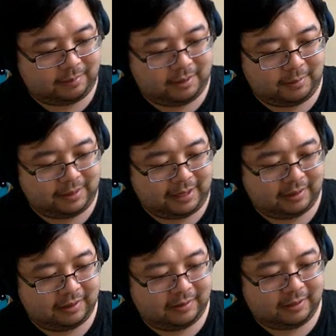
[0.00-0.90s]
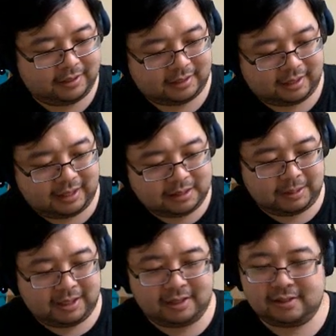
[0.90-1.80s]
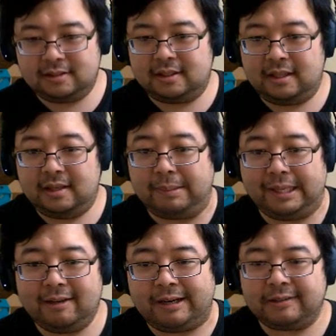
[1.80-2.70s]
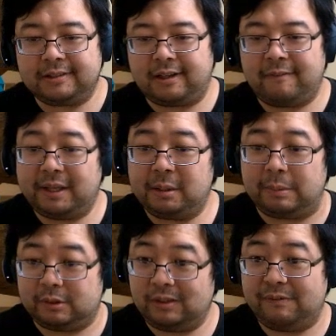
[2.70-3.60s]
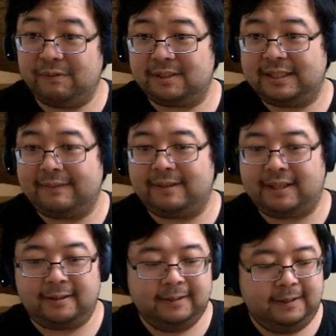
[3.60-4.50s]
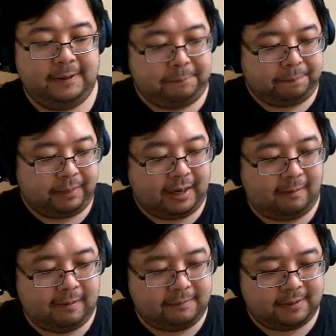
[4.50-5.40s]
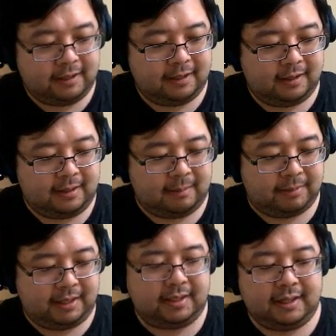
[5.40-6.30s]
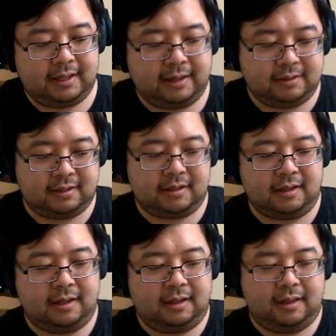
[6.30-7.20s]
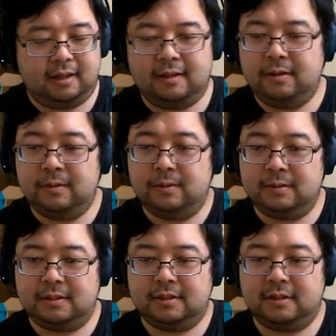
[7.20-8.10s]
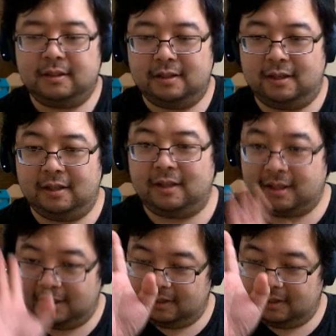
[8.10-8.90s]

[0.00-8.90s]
without notice, and that's because the playgrounds are available 24/7 now. However, they did announce on the news, on the